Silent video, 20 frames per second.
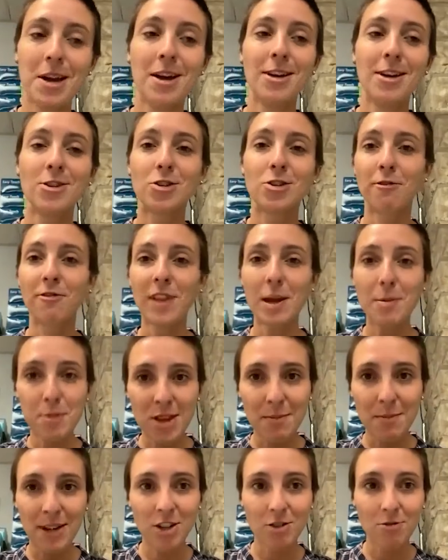So flip
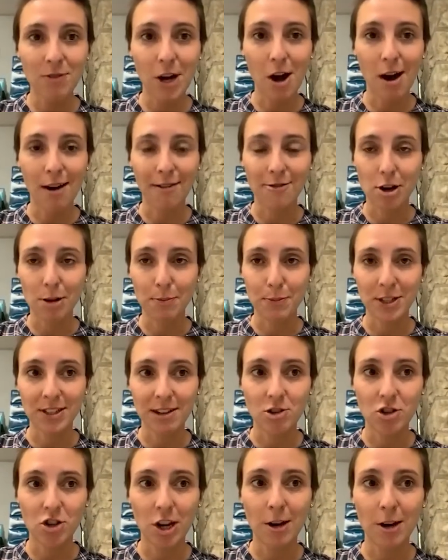them into recovery
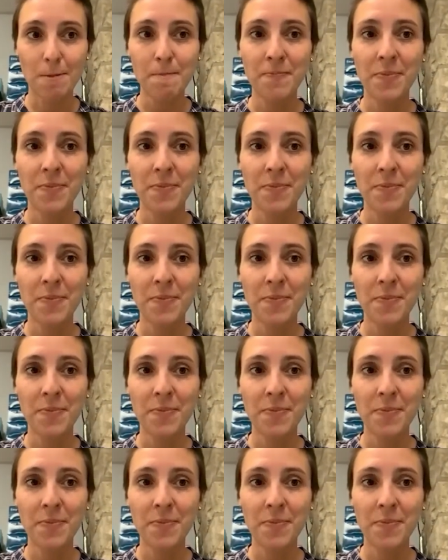position.